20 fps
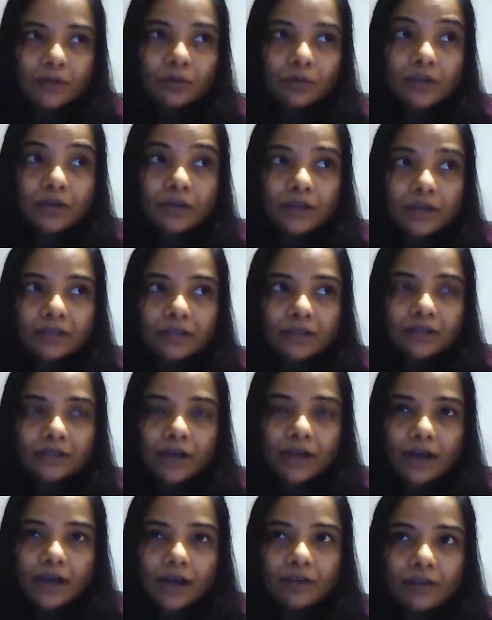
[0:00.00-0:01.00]
who doesn't
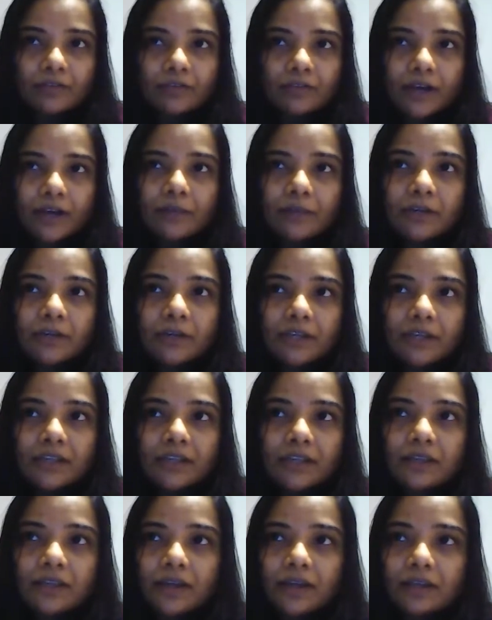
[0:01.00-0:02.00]
have
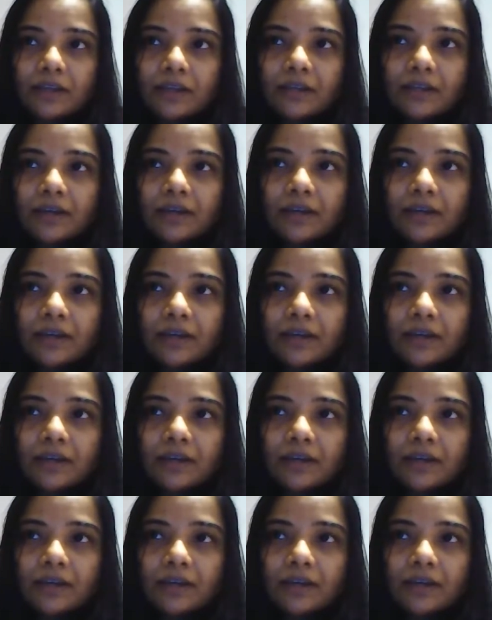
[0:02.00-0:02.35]
diabetes, can they,